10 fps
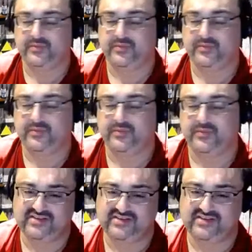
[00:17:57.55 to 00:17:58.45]
went on
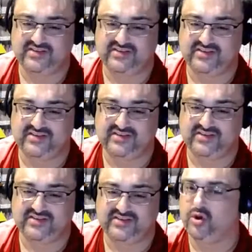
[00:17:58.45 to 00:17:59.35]
PlayStation is because it was
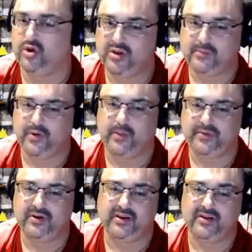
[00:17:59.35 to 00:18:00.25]
so
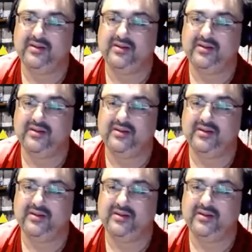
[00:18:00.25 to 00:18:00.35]
popular.